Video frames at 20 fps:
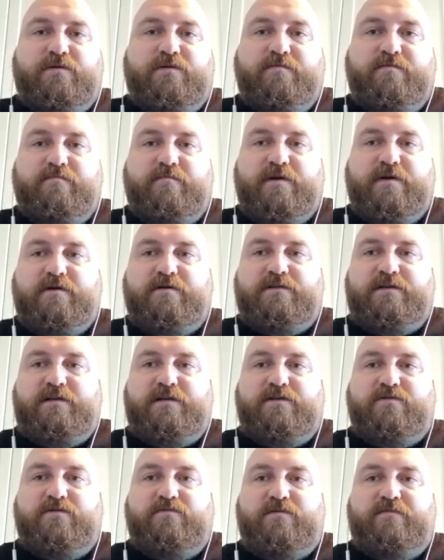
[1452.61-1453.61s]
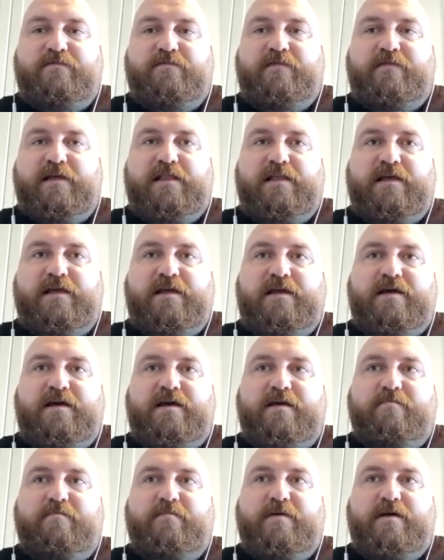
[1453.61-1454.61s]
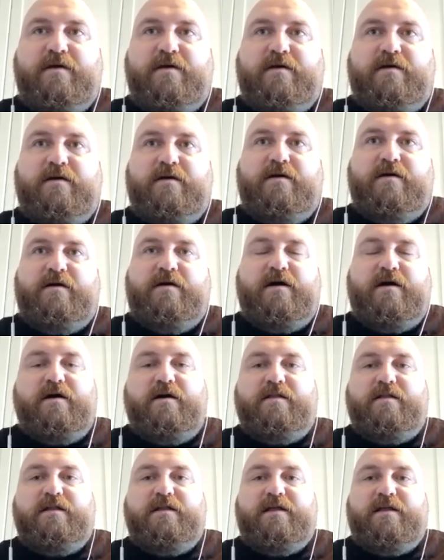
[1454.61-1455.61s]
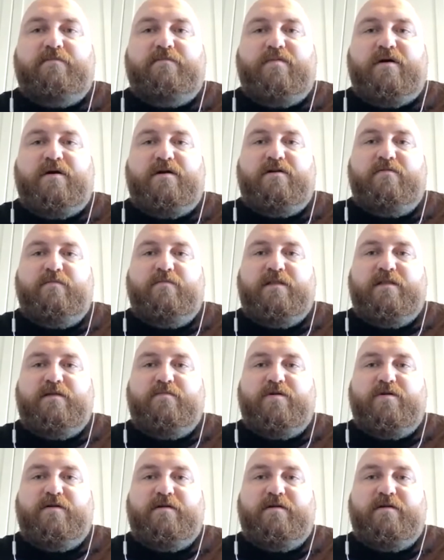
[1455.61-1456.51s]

because I don't feel like I'm hiding that part of me anymore.